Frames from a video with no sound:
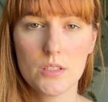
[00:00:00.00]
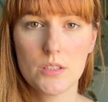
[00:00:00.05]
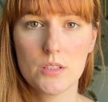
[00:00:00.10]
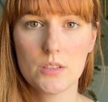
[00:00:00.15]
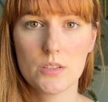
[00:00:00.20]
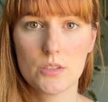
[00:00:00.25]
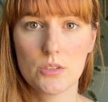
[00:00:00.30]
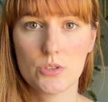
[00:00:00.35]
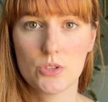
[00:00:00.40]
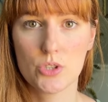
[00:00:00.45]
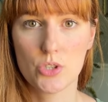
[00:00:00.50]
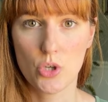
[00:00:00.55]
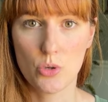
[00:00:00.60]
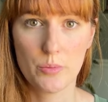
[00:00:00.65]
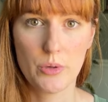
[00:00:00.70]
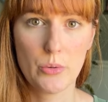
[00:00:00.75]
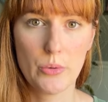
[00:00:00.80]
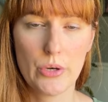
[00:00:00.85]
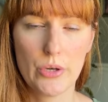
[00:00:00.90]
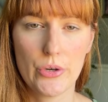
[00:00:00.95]
So show
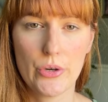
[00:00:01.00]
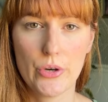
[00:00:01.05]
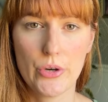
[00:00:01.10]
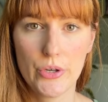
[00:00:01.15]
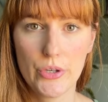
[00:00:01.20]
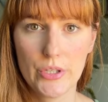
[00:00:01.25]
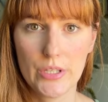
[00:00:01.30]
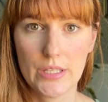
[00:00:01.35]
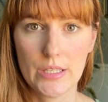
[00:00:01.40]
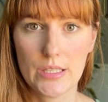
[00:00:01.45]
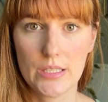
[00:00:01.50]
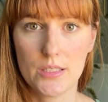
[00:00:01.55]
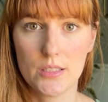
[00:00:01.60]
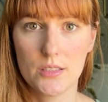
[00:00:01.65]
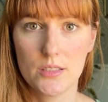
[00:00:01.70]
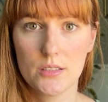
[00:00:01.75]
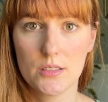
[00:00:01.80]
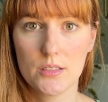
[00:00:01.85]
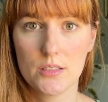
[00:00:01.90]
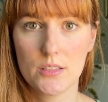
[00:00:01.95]
me where you're hurting
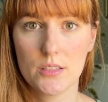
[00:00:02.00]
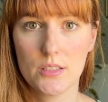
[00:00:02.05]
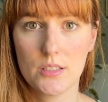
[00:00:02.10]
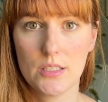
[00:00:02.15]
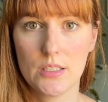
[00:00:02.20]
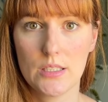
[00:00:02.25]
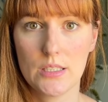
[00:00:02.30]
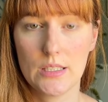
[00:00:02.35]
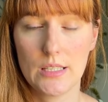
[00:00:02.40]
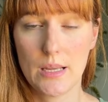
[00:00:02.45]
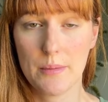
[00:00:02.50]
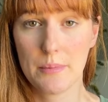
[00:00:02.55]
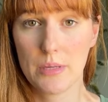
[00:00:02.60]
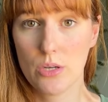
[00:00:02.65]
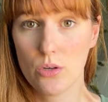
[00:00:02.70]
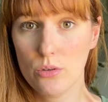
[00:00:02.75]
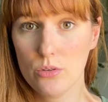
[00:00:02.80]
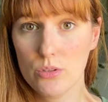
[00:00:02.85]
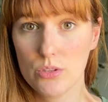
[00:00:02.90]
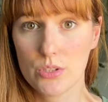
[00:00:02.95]
and let me
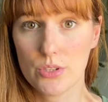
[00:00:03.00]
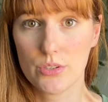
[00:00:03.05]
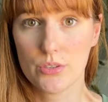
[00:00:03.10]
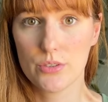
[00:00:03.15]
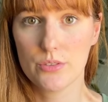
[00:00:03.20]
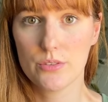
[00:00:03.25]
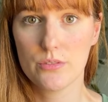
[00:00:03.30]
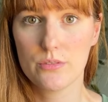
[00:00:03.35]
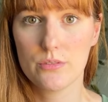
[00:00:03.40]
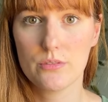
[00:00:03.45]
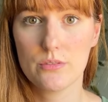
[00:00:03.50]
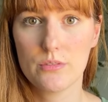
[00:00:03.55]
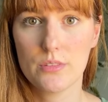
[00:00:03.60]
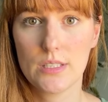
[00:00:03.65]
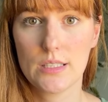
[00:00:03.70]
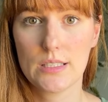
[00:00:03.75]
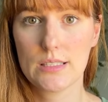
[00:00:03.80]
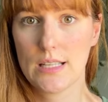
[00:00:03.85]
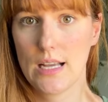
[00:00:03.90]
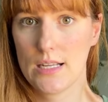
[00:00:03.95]
hold you.
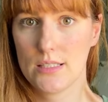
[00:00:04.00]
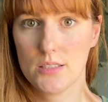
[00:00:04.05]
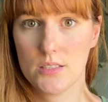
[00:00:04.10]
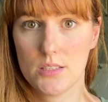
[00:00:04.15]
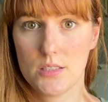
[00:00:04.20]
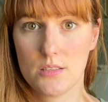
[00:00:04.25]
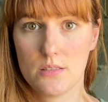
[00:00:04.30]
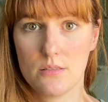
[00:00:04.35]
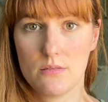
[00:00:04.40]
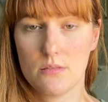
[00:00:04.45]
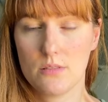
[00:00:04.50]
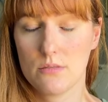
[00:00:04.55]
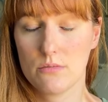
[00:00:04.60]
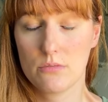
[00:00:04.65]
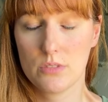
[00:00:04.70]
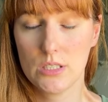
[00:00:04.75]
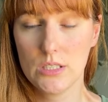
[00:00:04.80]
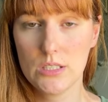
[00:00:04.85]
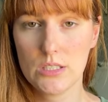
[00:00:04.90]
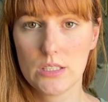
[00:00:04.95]
Like that's
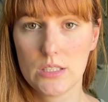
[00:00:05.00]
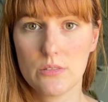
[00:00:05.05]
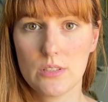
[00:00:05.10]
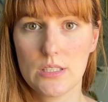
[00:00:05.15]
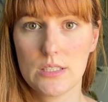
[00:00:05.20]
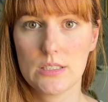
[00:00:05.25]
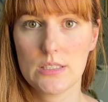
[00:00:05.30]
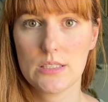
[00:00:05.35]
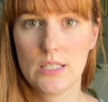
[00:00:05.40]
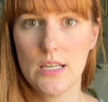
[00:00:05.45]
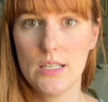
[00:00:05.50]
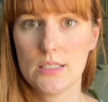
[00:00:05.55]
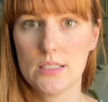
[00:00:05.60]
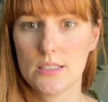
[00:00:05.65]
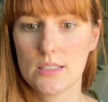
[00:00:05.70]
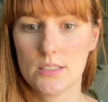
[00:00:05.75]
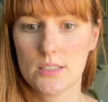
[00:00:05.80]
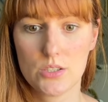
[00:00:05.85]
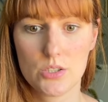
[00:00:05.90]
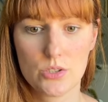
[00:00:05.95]
really what it says.
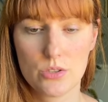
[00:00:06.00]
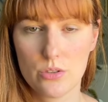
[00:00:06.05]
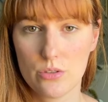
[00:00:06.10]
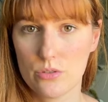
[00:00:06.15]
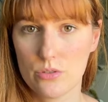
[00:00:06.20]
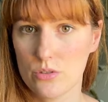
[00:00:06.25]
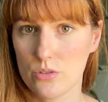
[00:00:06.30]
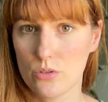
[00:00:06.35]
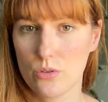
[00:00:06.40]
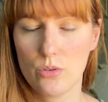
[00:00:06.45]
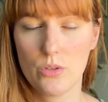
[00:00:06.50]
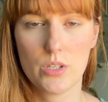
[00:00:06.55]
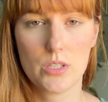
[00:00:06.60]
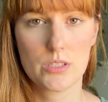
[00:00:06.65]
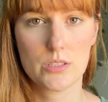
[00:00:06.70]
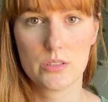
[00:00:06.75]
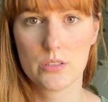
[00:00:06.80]
It just turns towards,